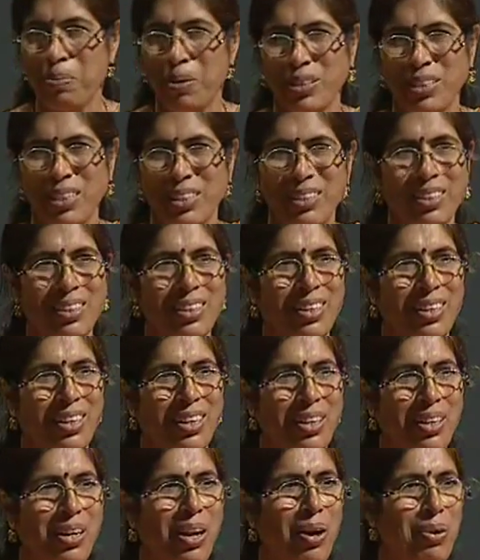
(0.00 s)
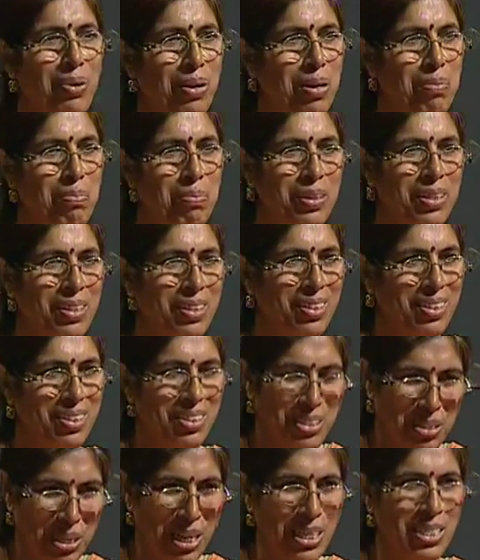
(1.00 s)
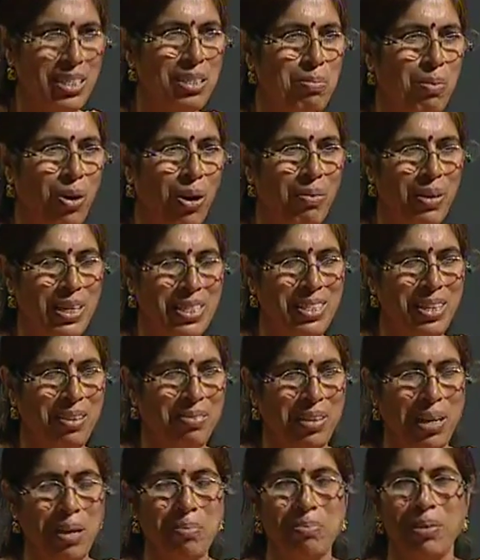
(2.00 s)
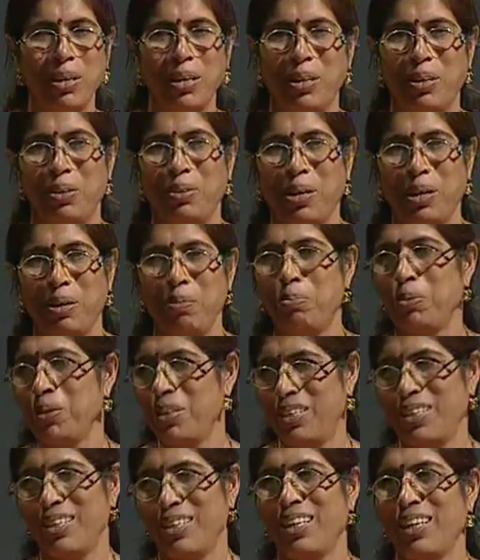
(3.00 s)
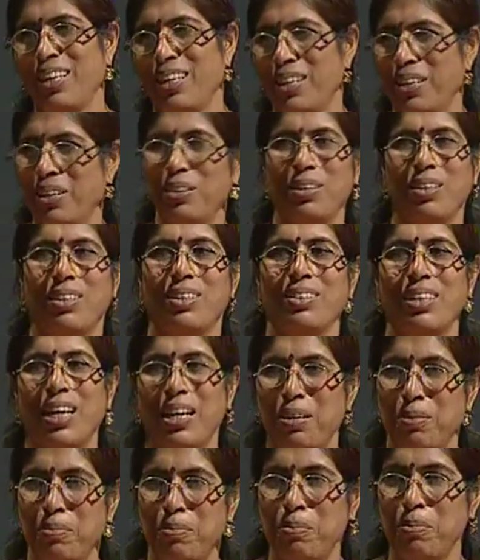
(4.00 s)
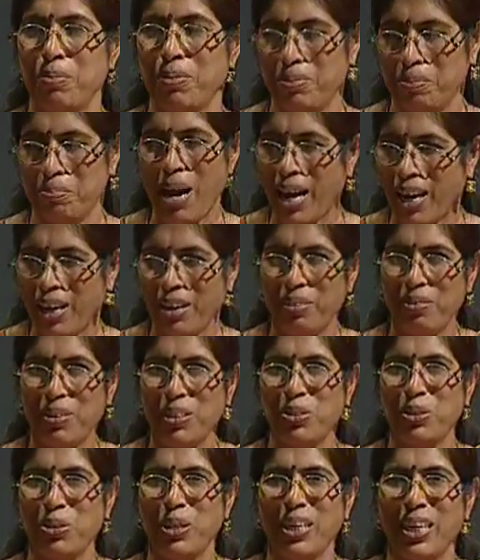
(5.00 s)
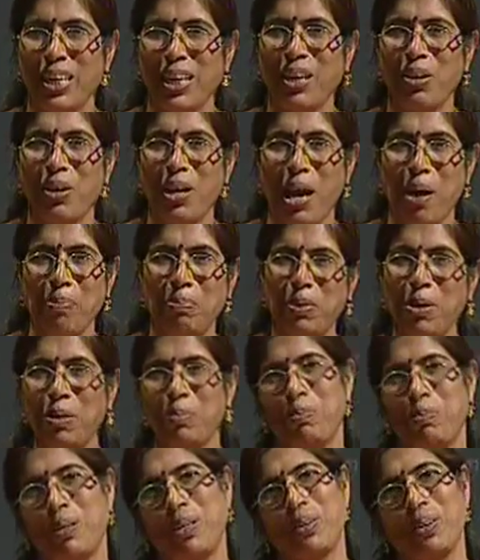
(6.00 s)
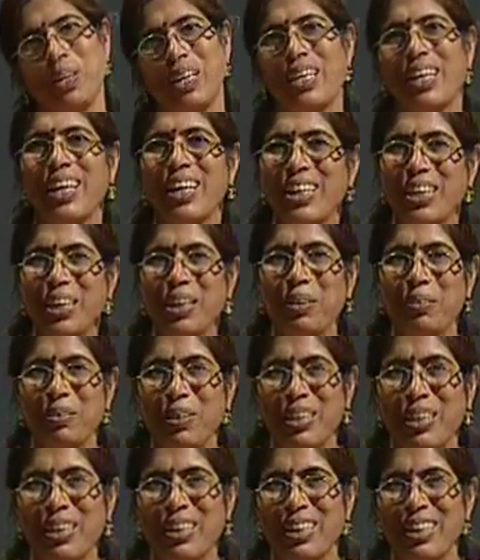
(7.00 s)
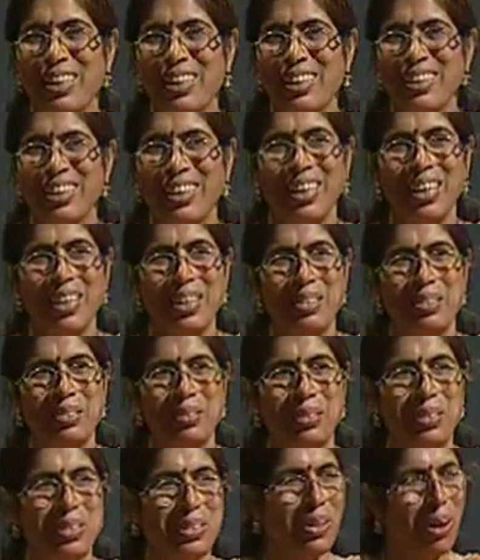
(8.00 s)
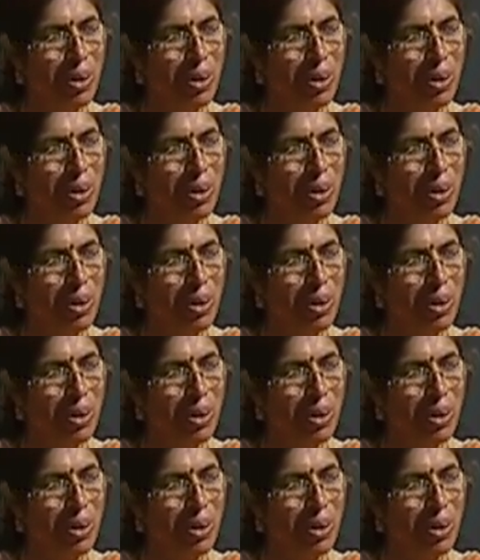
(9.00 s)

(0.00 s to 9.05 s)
projector. Now you can put, such small ones have come, you can put in your that bag in which you are taking your laptop, and you can take it anywhere. So it's